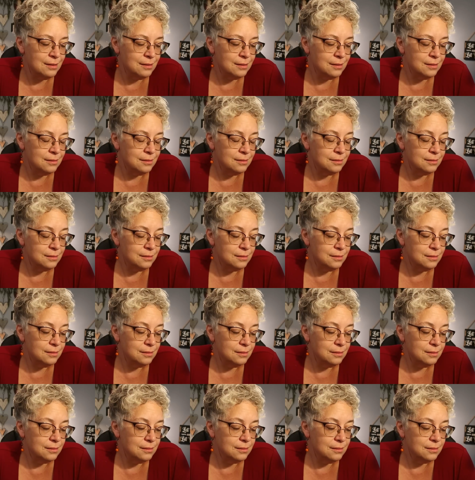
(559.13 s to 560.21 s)

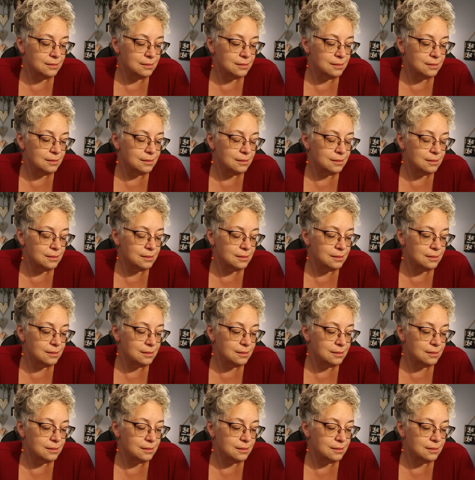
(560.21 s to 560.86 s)
Nobody speaks.